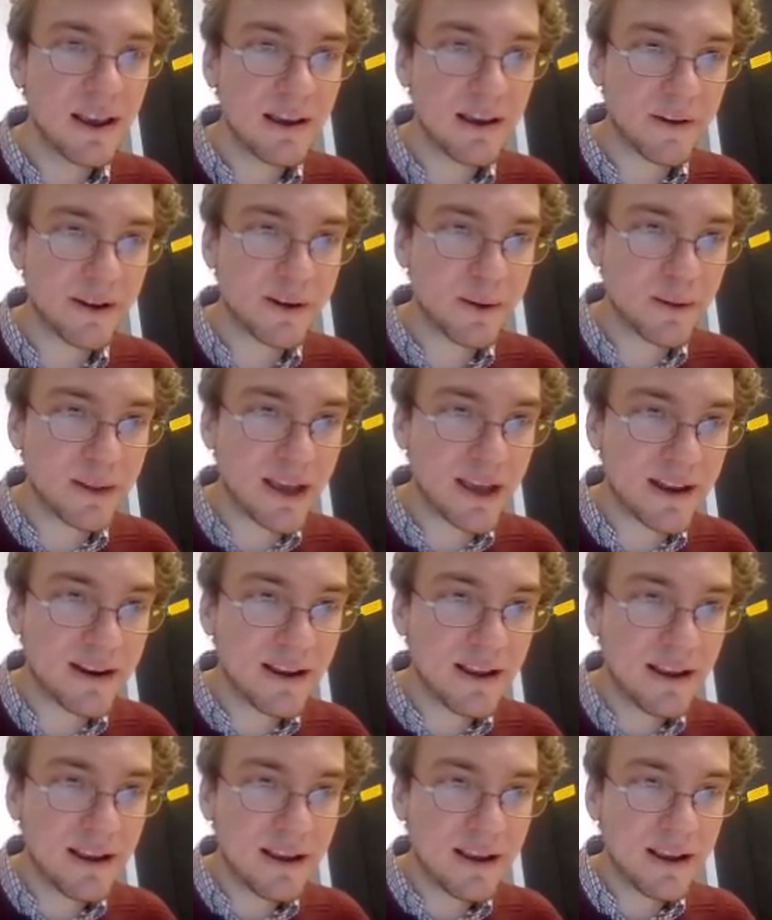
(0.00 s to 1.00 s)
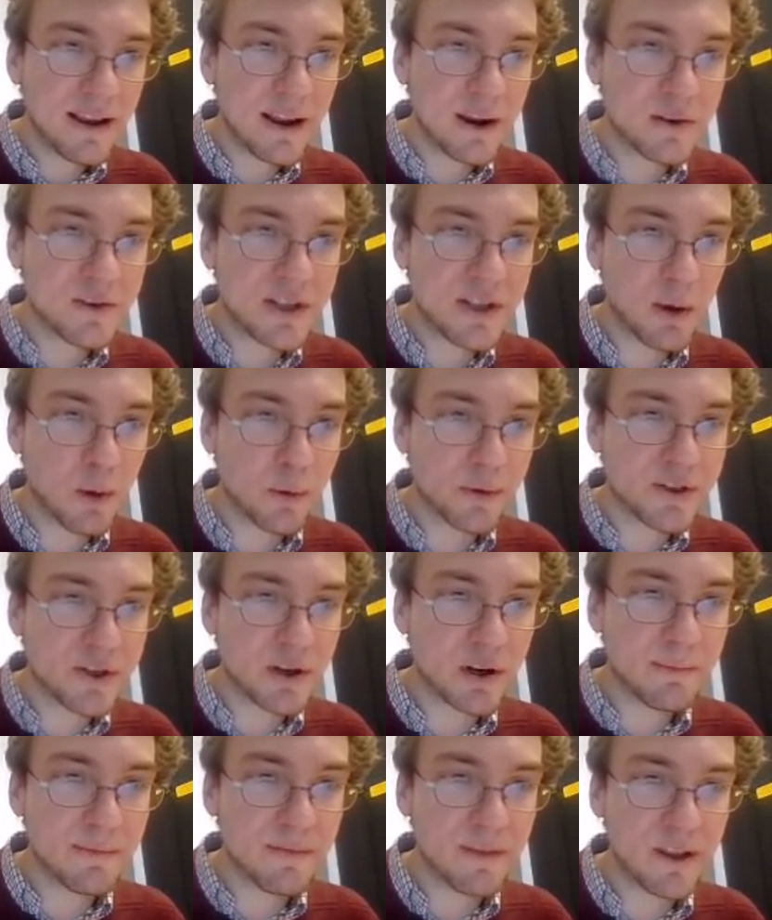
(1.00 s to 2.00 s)
If I do that, here's the old
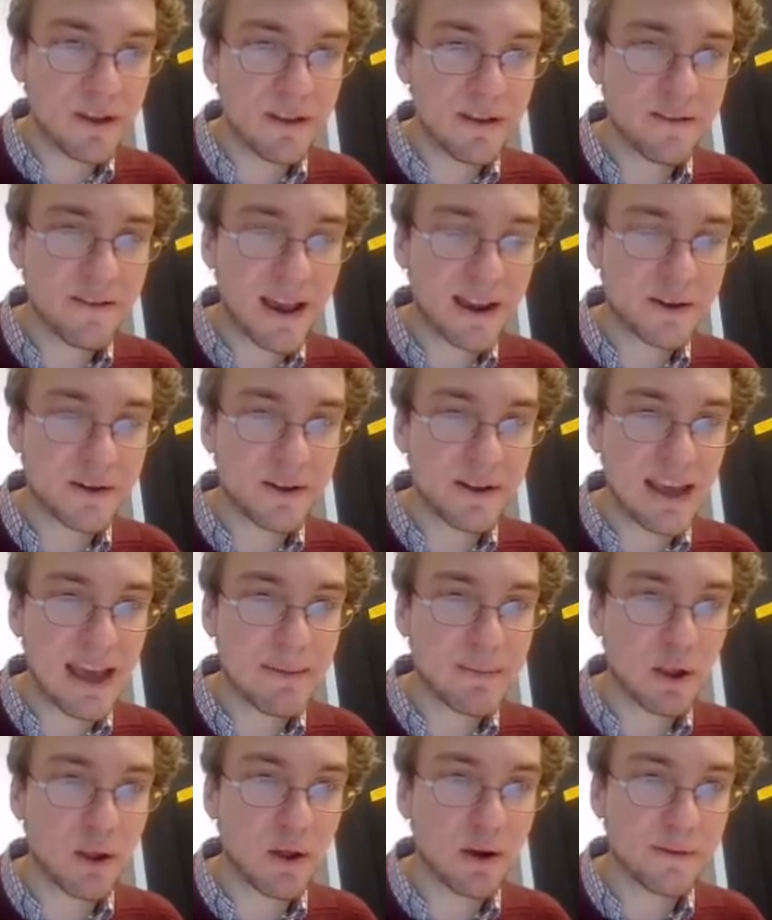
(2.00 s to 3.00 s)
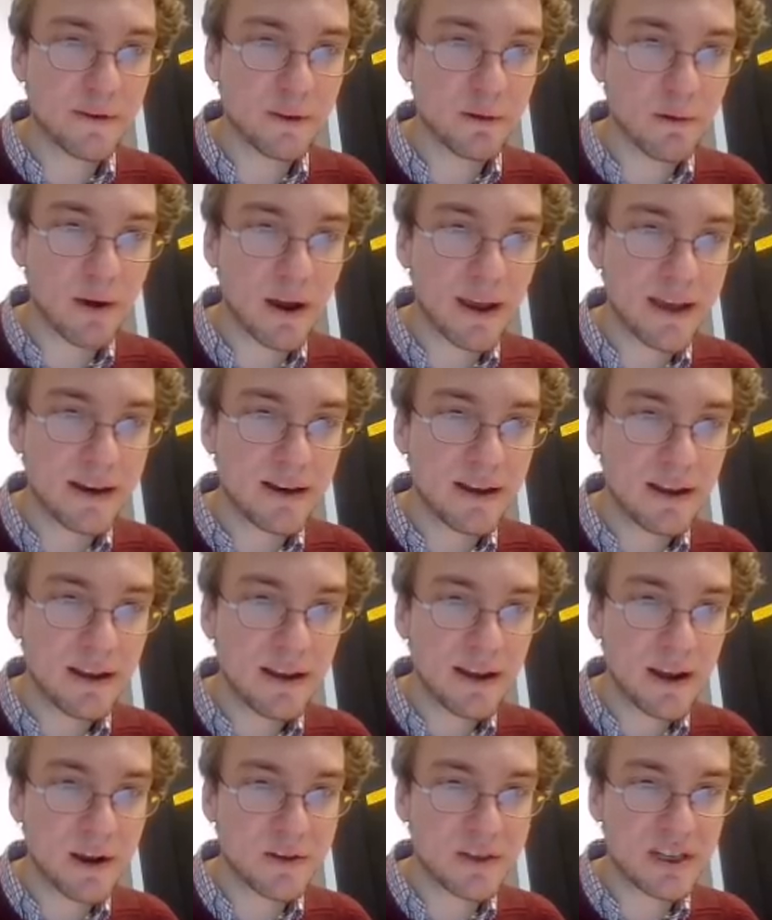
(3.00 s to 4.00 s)
term, the factor that came along for the ride.
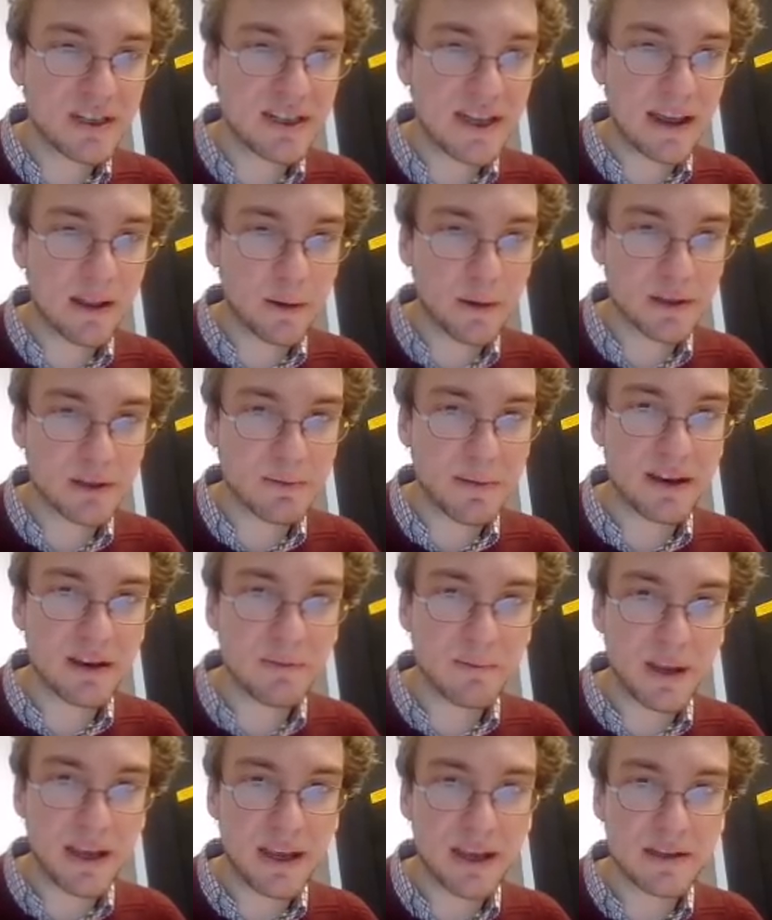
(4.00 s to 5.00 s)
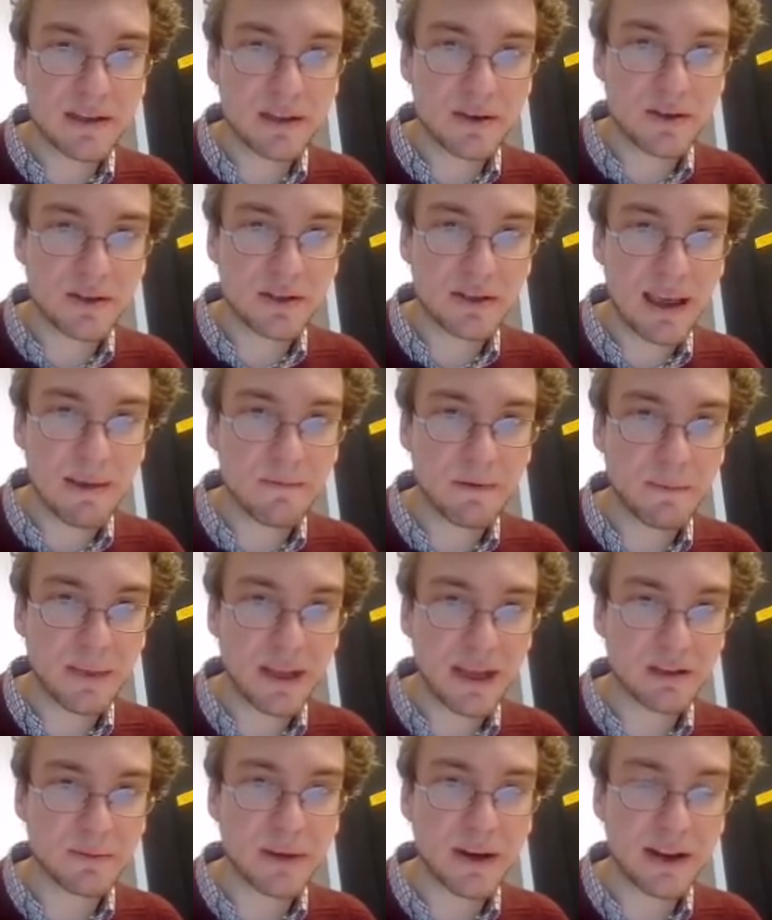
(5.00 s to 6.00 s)
Here's the Taylor expanded piece that just came from
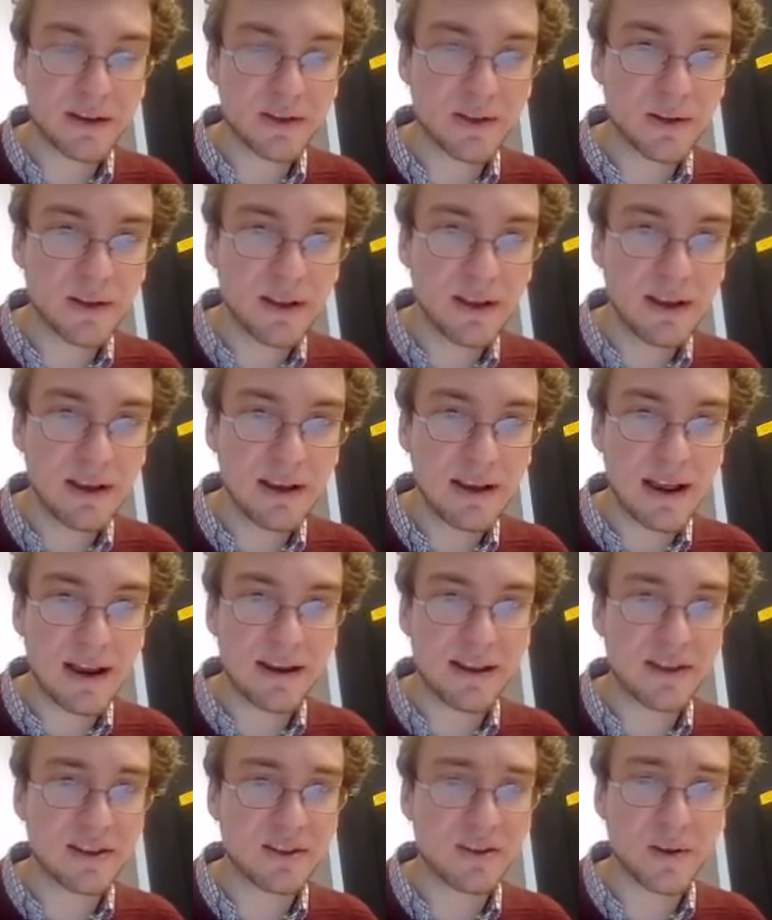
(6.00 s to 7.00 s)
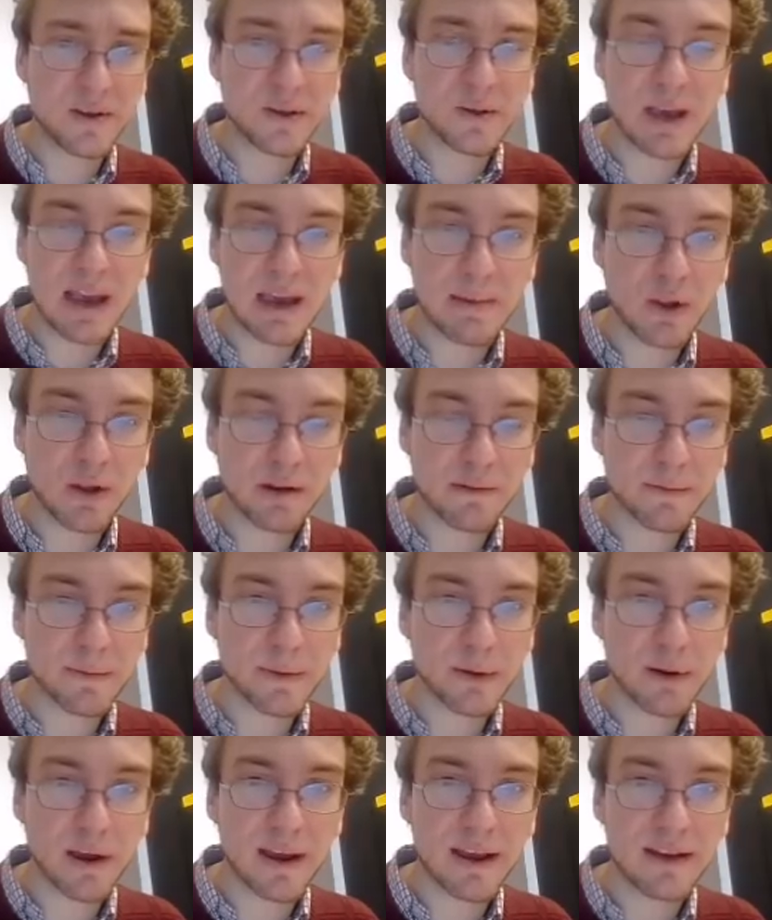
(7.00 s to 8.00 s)
the exponential. And this also came along
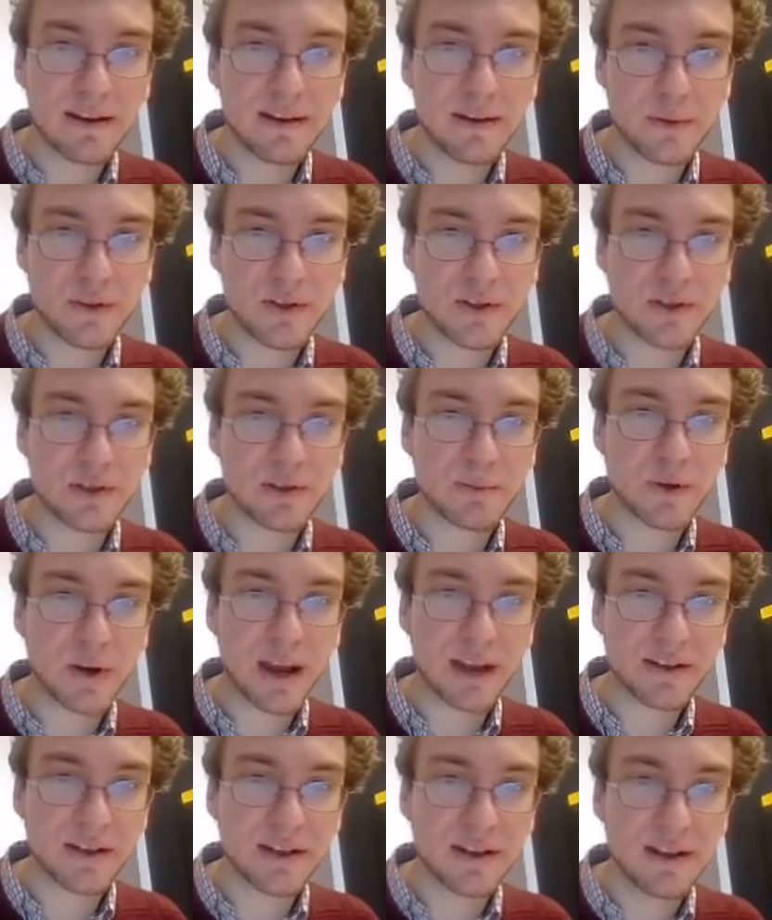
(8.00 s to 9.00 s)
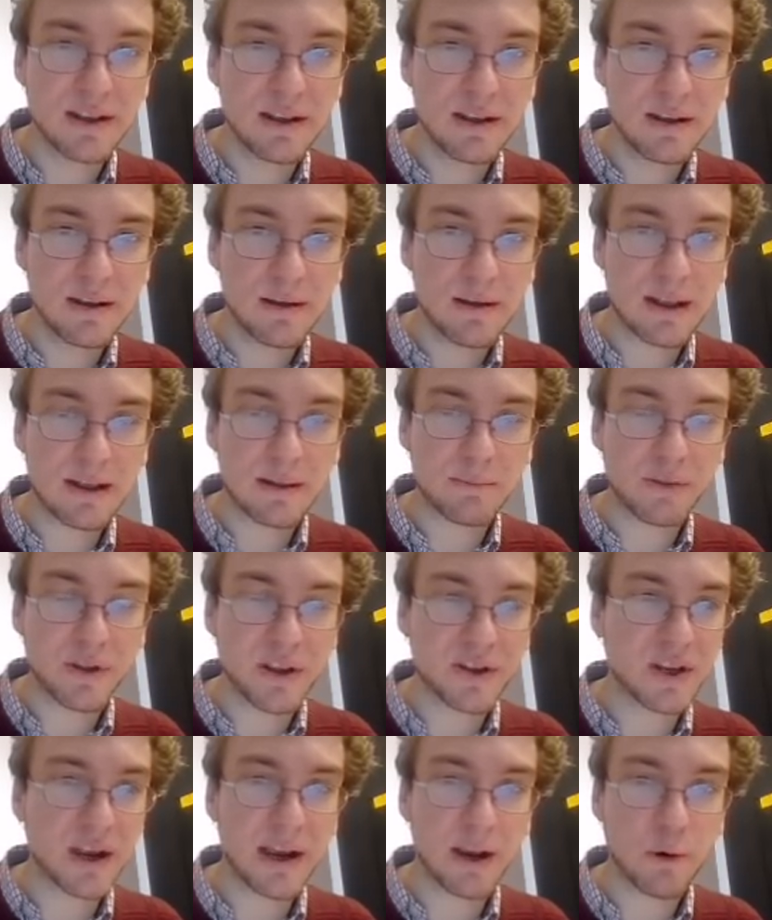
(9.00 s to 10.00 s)
from the ride. It was just subtracted. And then
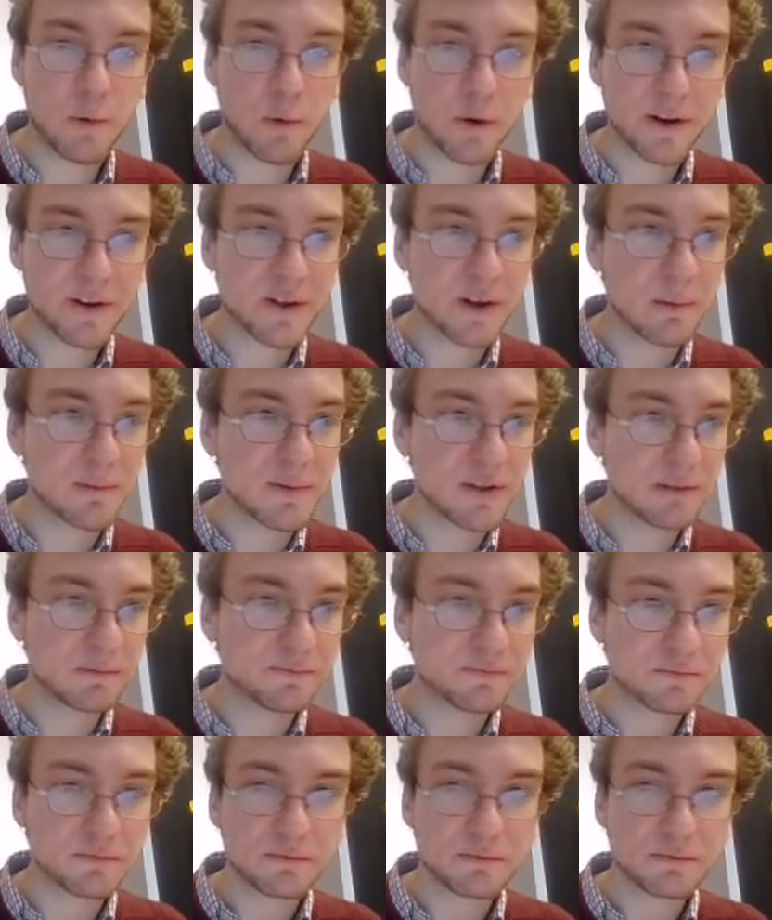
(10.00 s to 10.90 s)
plus higher order terms.